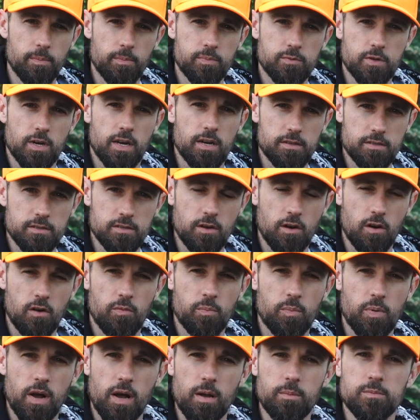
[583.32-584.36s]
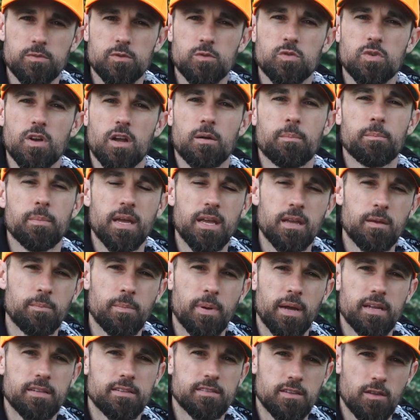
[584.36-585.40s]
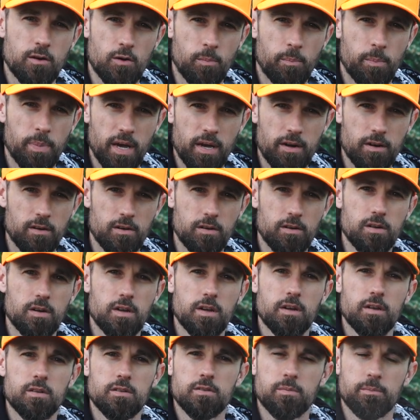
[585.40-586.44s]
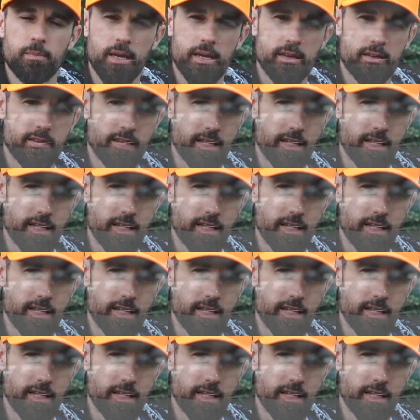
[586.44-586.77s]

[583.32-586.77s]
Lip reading: try to solve problems, try to make baits that are better, make